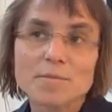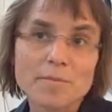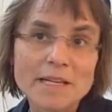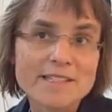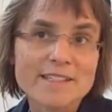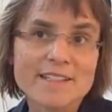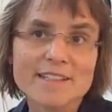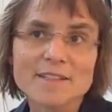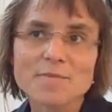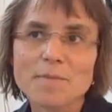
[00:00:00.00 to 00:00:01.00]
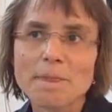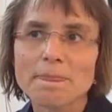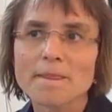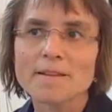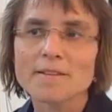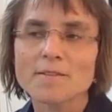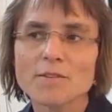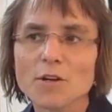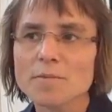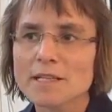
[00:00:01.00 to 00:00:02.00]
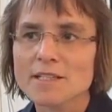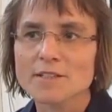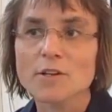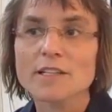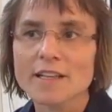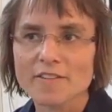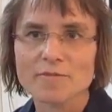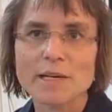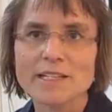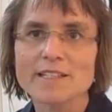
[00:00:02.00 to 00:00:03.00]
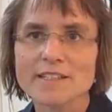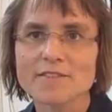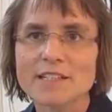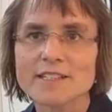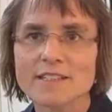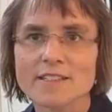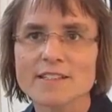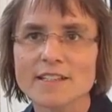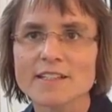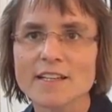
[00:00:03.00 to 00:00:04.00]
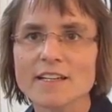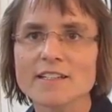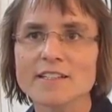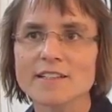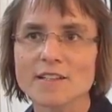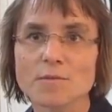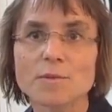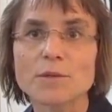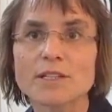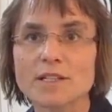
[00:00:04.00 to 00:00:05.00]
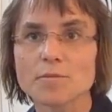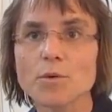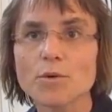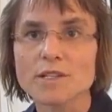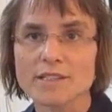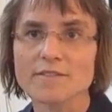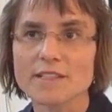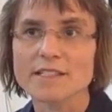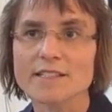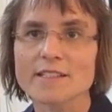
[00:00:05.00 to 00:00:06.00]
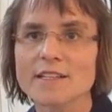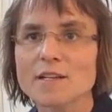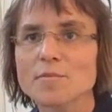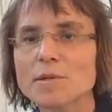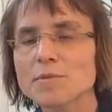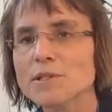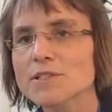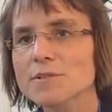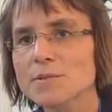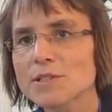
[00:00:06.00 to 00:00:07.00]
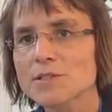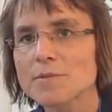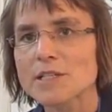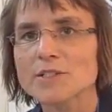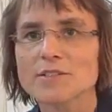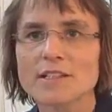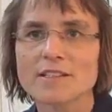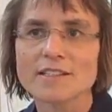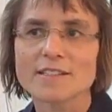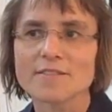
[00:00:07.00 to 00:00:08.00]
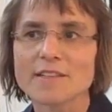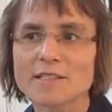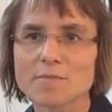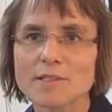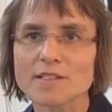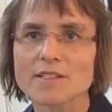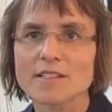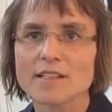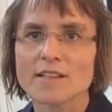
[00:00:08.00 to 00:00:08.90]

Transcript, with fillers: Basically, not much, not enough money is invested in sanitation, and we want that more is invested. But we also want to make sure that these investments